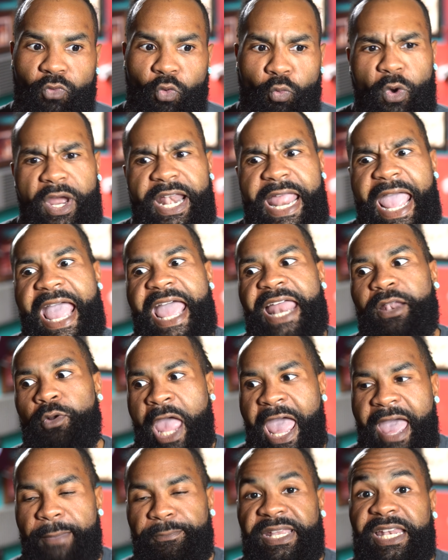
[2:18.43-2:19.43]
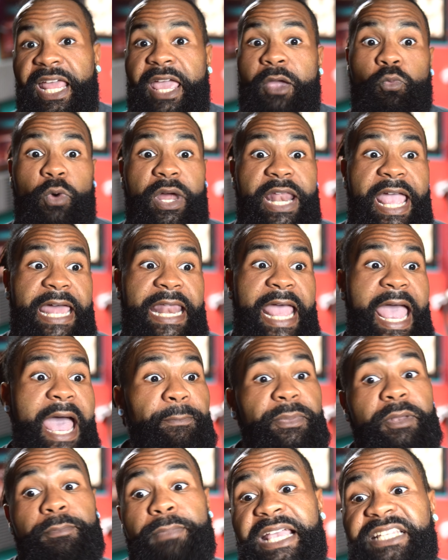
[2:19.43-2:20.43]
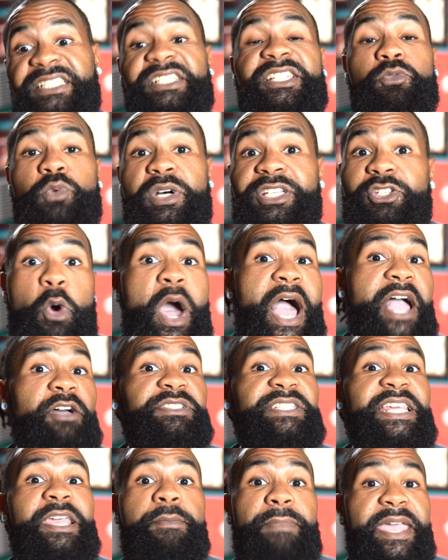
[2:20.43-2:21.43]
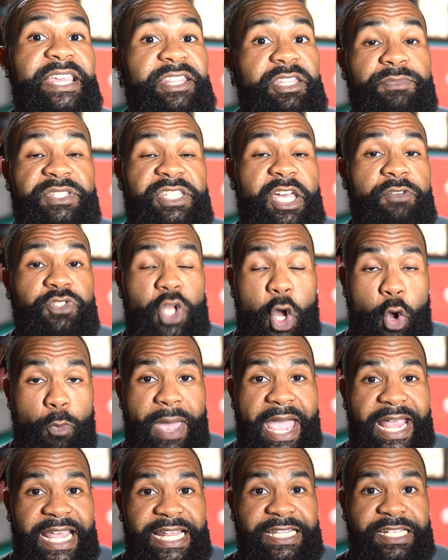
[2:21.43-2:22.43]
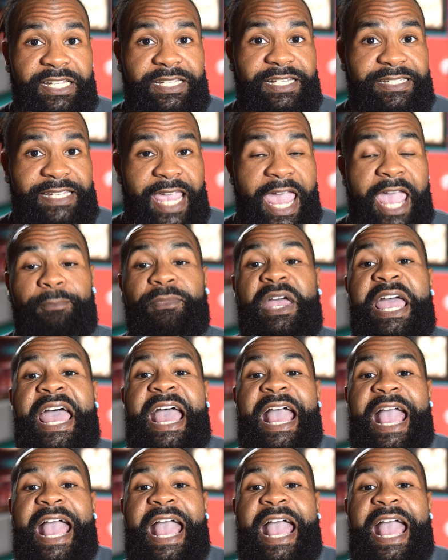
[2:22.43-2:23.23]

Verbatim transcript: what had happened. And what had happened basically was Ohio State made themselves known back into this game.